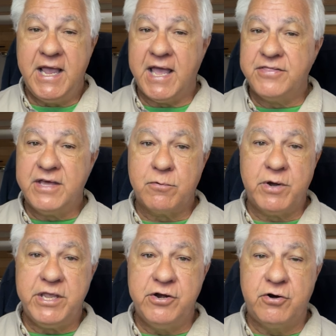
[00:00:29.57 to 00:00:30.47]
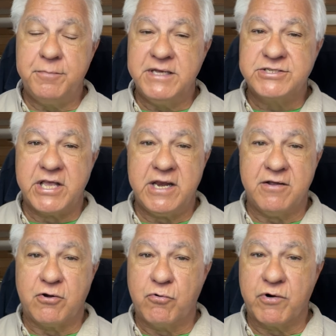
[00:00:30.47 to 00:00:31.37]
and that way you don't miss
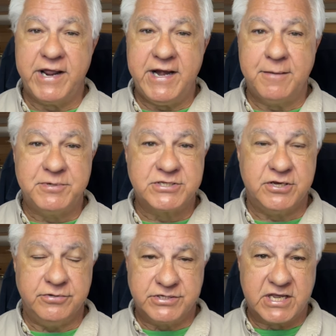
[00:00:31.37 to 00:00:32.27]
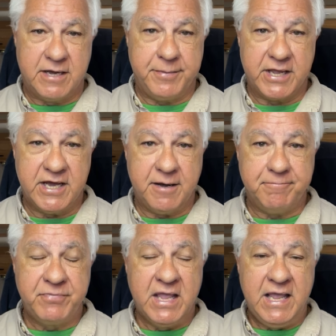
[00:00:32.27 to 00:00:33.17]
any great episodes coming up.